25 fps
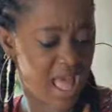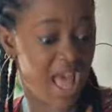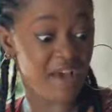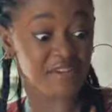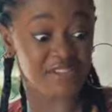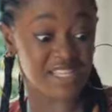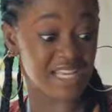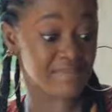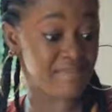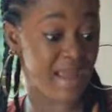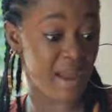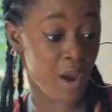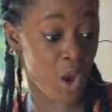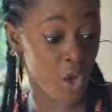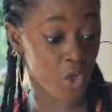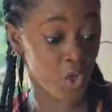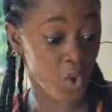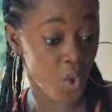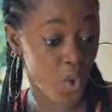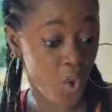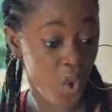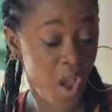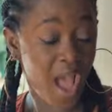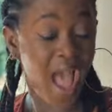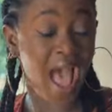I've said my own
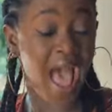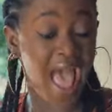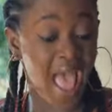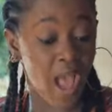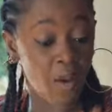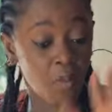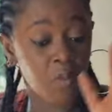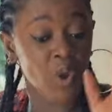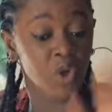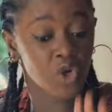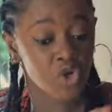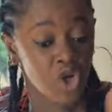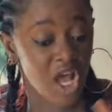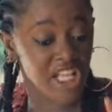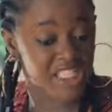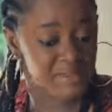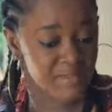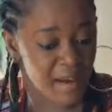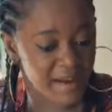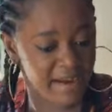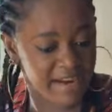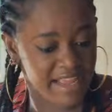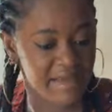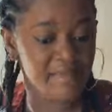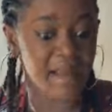no. I will not
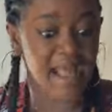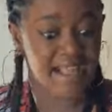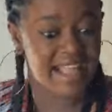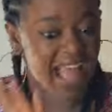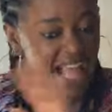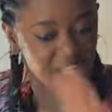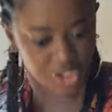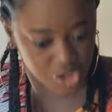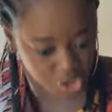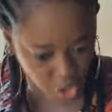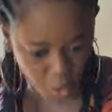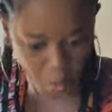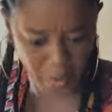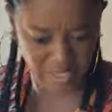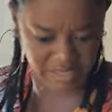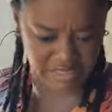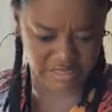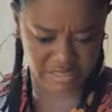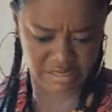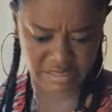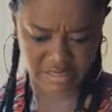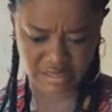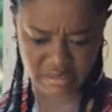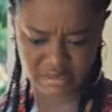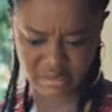marry him. I can't do it.
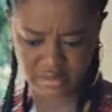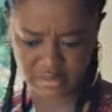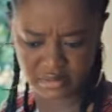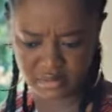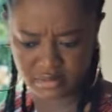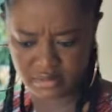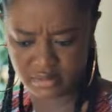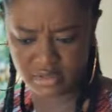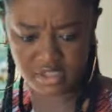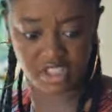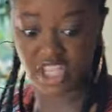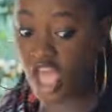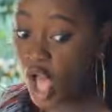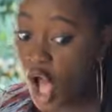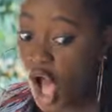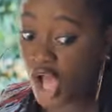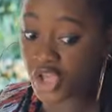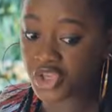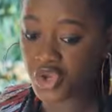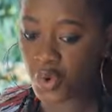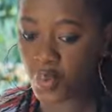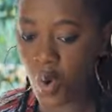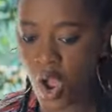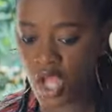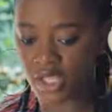Say
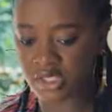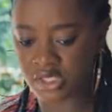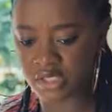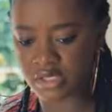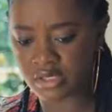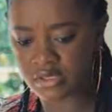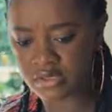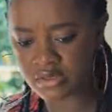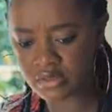all you want.